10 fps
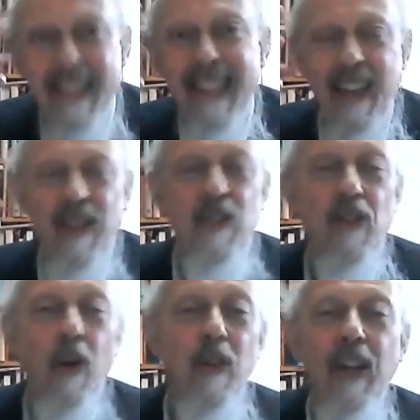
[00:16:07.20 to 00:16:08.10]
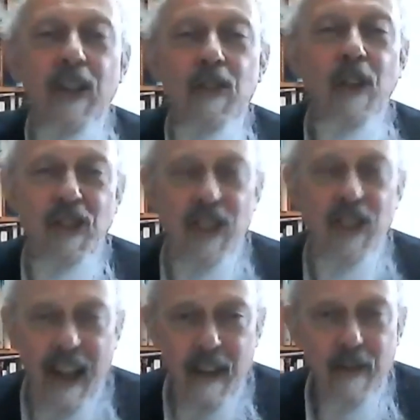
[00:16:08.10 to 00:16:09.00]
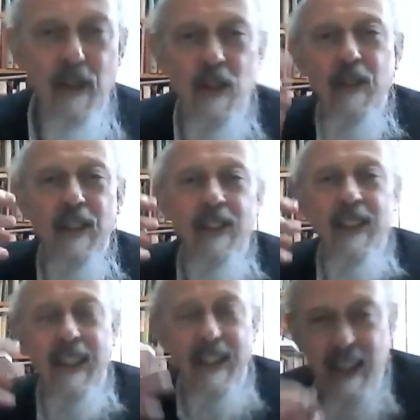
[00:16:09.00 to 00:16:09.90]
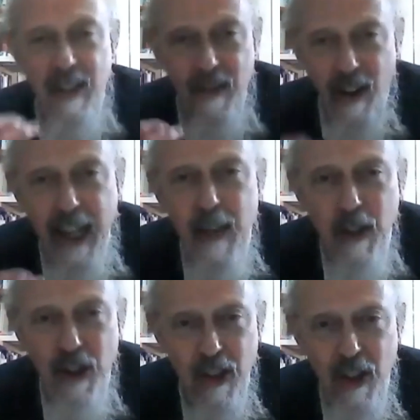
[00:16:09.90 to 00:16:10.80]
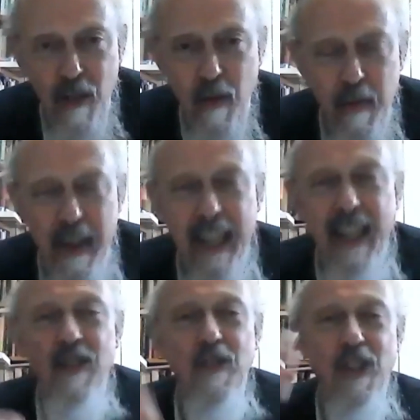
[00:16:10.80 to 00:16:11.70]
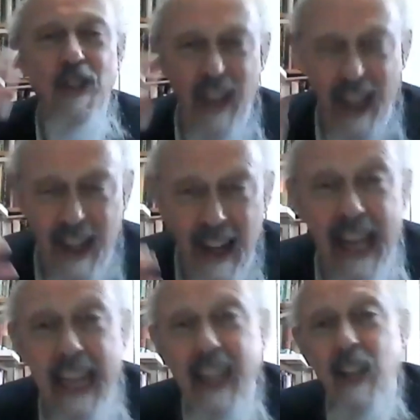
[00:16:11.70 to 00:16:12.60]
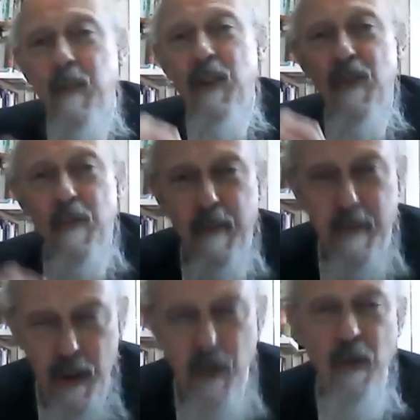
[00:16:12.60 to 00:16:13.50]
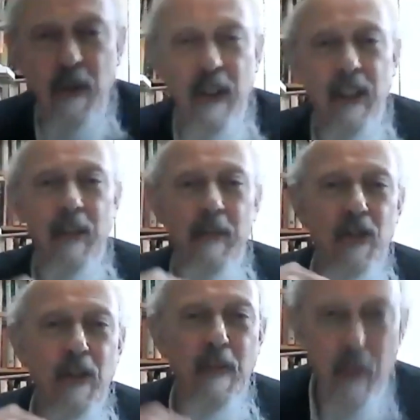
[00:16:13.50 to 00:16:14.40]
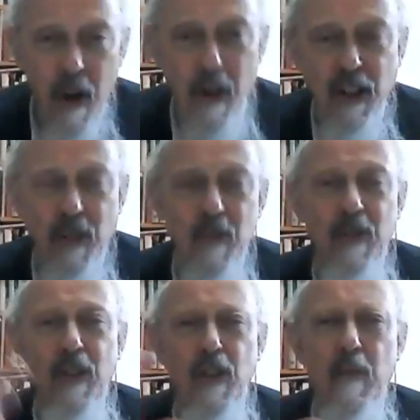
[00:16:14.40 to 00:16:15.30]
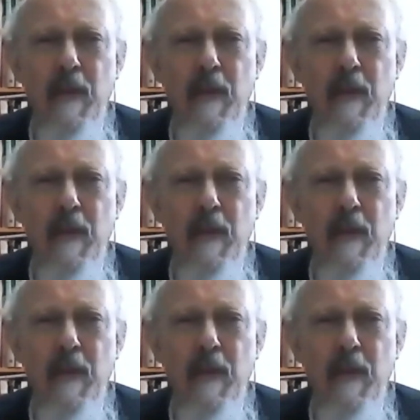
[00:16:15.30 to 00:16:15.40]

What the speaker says: sick. The soul is not sick. The divine image in the human being is not sick. It can be subdued. It can be submerged within the human